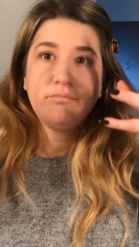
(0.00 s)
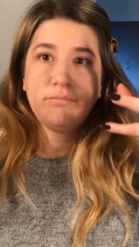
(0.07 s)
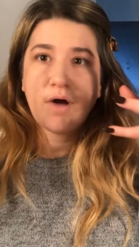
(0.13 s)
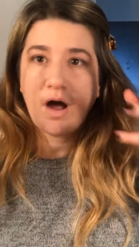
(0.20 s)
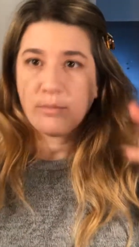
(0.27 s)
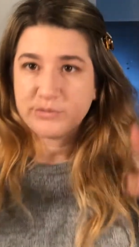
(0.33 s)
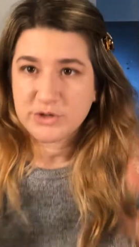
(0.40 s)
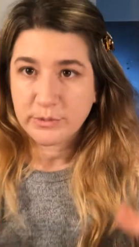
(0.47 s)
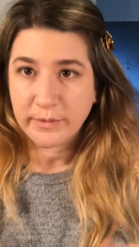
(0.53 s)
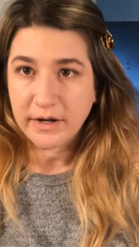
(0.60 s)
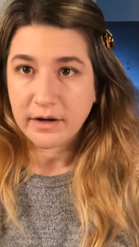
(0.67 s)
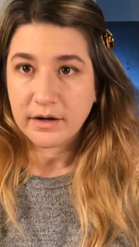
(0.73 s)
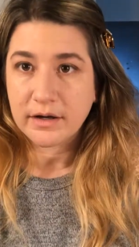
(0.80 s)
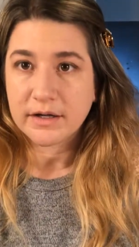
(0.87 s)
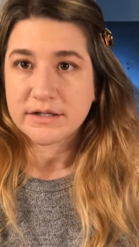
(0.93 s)
pop to my
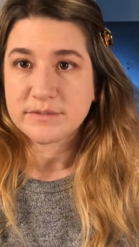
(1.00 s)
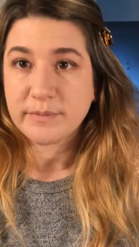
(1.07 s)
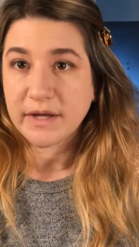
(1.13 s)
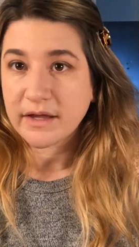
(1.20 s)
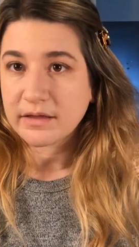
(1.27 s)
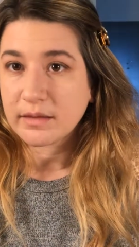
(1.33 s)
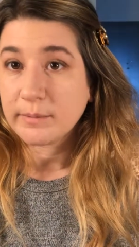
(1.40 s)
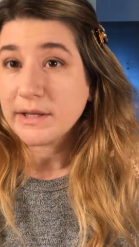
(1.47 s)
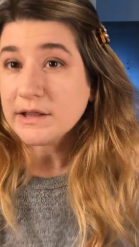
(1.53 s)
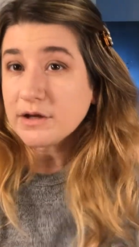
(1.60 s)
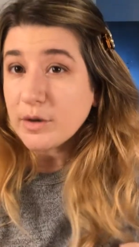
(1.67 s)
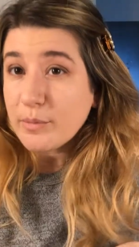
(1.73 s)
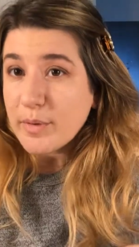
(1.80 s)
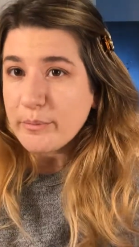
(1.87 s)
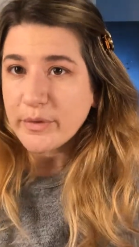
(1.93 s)
eyes, making them a
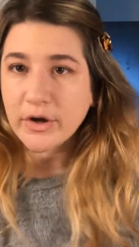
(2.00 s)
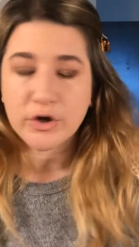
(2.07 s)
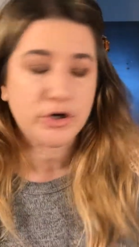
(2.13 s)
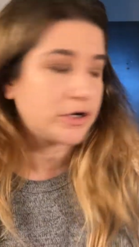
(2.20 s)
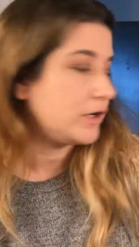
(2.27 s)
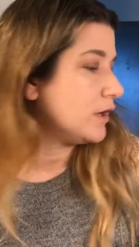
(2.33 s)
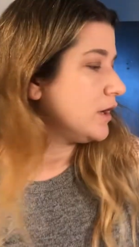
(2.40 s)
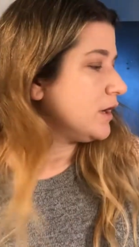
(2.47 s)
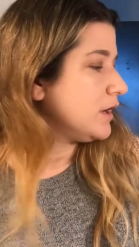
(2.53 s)
little bit bigger